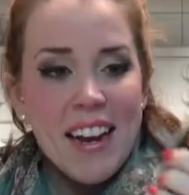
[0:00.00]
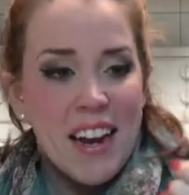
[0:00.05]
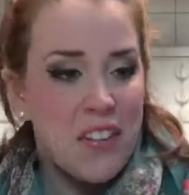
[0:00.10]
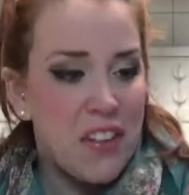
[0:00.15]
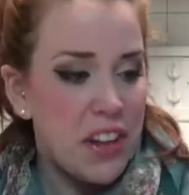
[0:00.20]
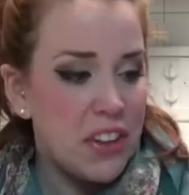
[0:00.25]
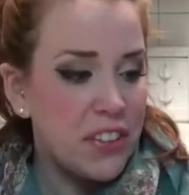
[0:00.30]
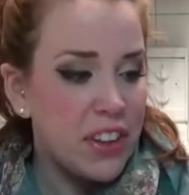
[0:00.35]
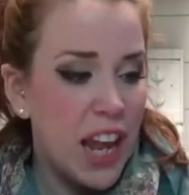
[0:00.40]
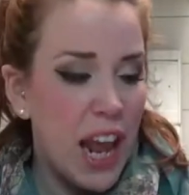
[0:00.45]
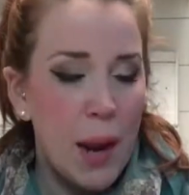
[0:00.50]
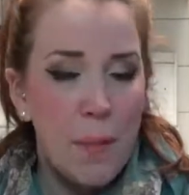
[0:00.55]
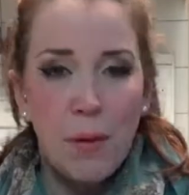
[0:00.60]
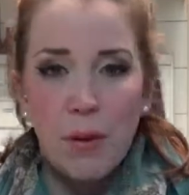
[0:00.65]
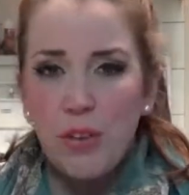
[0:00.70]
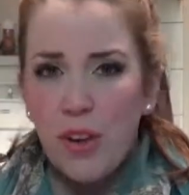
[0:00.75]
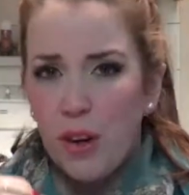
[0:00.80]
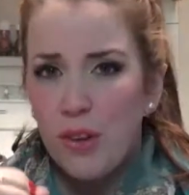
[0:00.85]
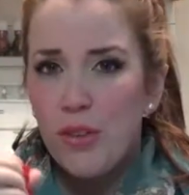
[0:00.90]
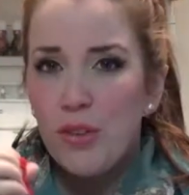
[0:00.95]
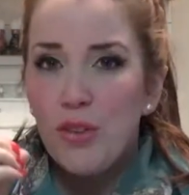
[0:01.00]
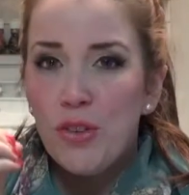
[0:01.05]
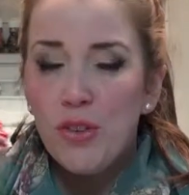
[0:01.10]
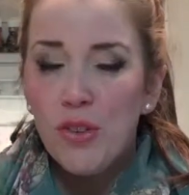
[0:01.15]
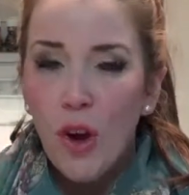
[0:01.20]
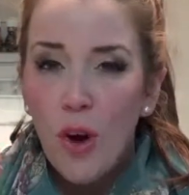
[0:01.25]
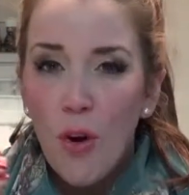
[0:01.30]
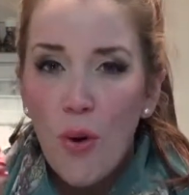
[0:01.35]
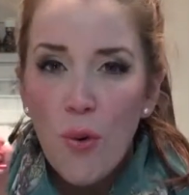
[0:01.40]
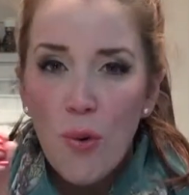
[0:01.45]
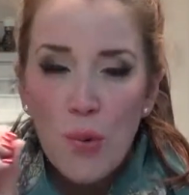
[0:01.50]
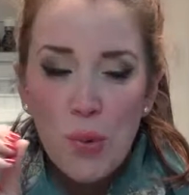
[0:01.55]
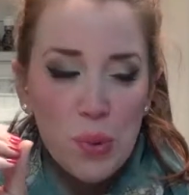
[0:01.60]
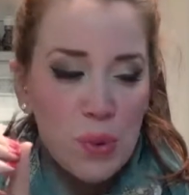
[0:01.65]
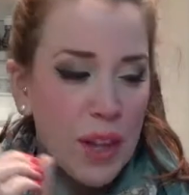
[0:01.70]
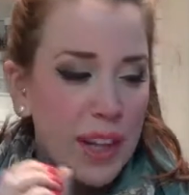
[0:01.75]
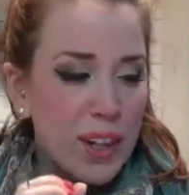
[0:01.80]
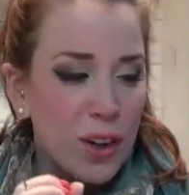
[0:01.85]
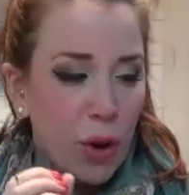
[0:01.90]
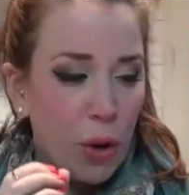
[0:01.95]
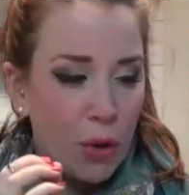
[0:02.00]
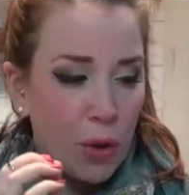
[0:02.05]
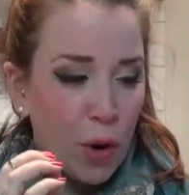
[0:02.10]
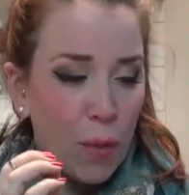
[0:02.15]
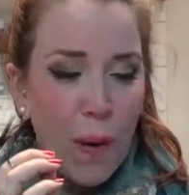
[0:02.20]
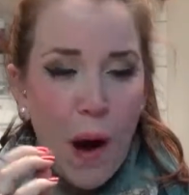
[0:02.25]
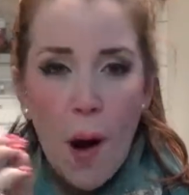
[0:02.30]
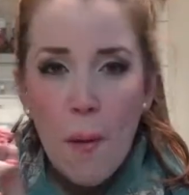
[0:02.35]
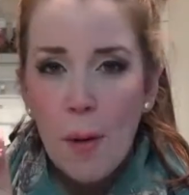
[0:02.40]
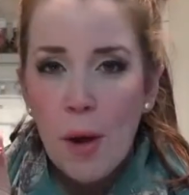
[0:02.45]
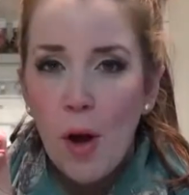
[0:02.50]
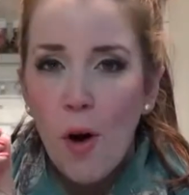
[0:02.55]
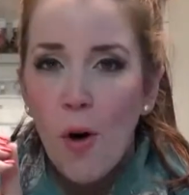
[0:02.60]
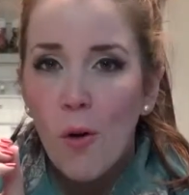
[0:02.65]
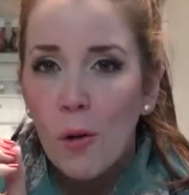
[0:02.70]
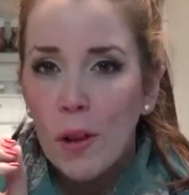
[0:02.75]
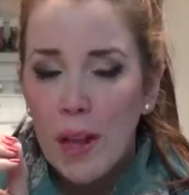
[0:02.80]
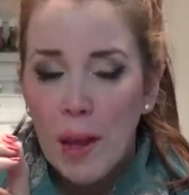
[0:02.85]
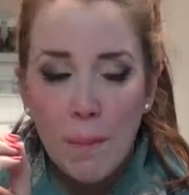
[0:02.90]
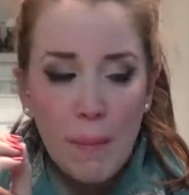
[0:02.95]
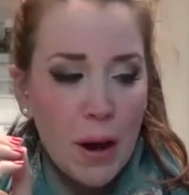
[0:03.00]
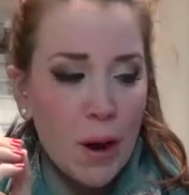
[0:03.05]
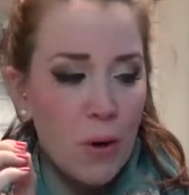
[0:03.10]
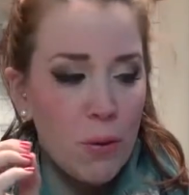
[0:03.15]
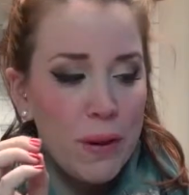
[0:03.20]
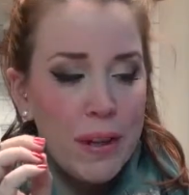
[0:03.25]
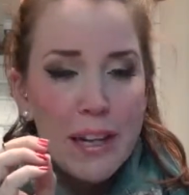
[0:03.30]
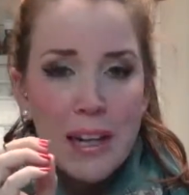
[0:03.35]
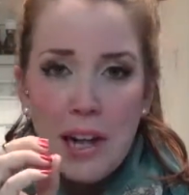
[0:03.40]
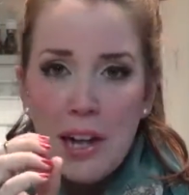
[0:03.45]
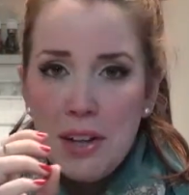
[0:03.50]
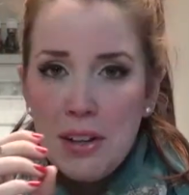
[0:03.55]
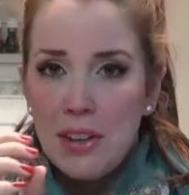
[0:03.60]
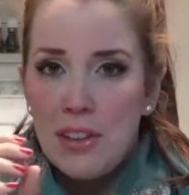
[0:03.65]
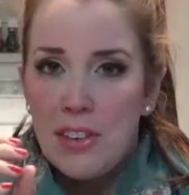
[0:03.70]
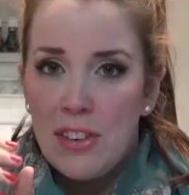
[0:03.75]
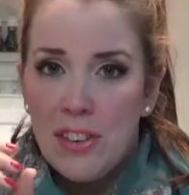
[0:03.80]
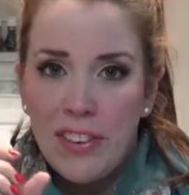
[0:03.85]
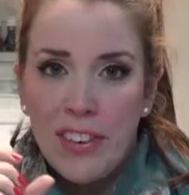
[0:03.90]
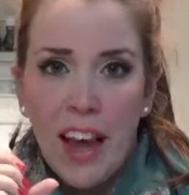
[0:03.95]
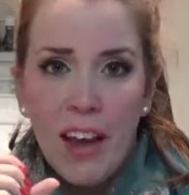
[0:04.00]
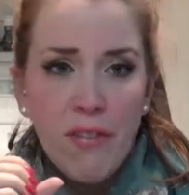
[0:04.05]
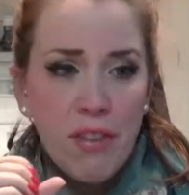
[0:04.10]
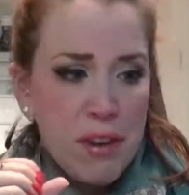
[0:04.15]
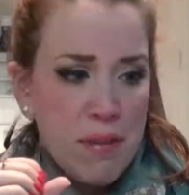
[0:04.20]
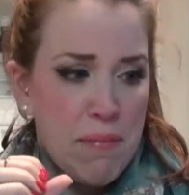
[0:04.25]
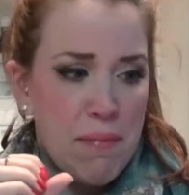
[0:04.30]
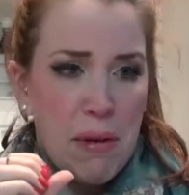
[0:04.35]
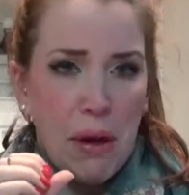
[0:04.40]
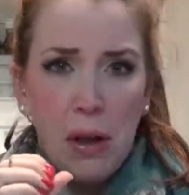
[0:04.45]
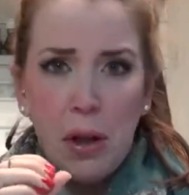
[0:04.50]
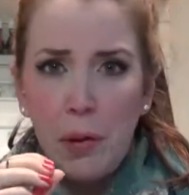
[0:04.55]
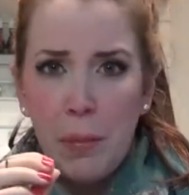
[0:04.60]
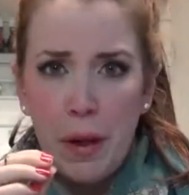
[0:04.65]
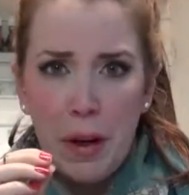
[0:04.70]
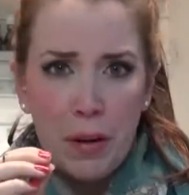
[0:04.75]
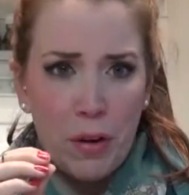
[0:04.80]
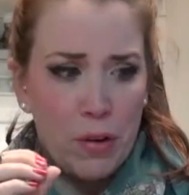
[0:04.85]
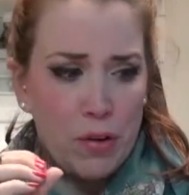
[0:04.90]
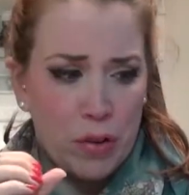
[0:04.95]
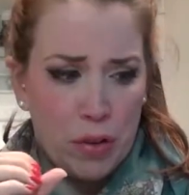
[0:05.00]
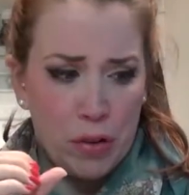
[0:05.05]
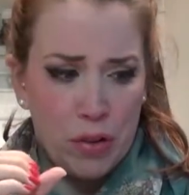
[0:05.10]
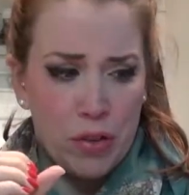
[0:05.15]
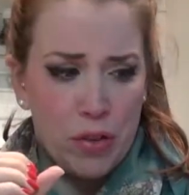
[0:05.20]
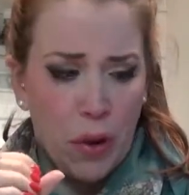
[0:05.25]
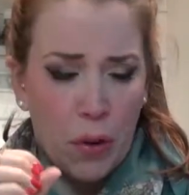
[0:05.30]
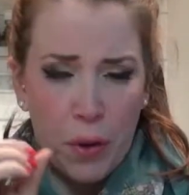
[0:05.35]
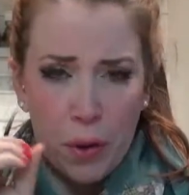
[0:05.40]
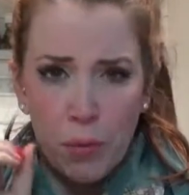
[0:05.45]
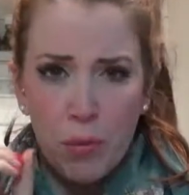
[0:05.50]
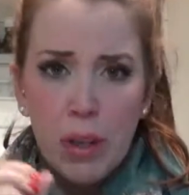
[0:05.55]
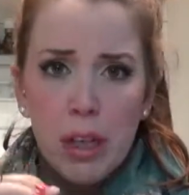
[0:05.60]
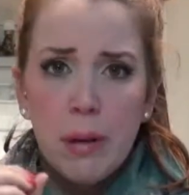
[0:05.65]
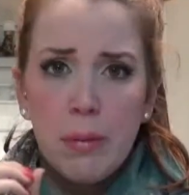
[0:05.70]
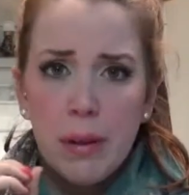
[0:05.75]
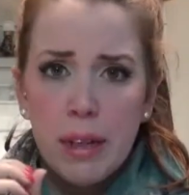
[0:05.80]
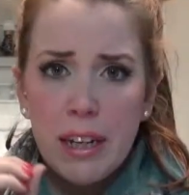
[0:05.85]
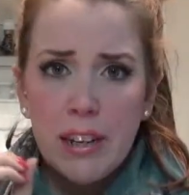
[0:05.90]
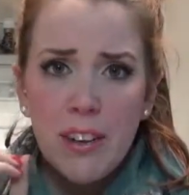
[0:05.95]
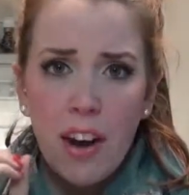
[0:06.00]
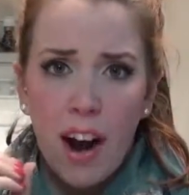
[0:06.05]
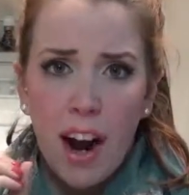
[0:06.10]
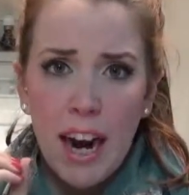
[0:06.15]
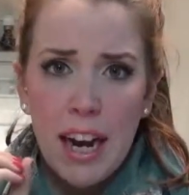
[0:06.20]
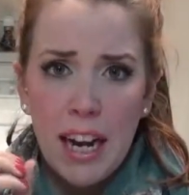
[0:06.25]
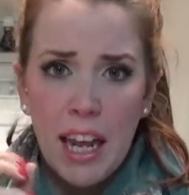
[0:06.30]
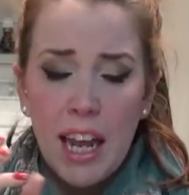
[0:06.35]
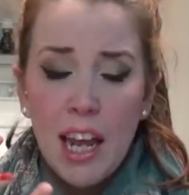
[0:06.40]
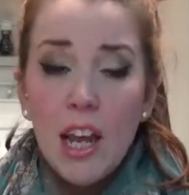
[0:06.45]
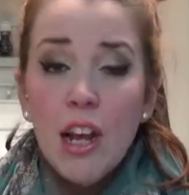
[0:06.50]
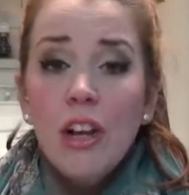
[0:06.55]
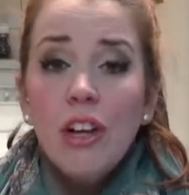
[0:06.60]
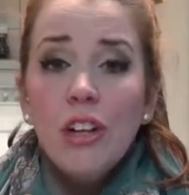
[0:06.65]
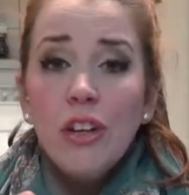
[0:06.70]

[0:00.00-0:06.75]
Now these capers are so little, they're probably only about seven millimeters or so. They're really, really tiny.